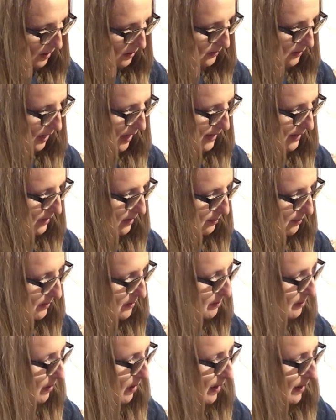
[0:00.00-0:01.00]
lined up at
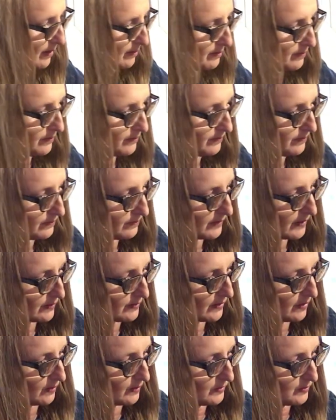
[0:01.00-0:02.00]
the bottom.
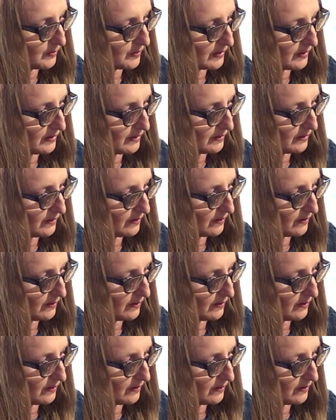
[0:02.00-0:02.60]
Doesn't always work,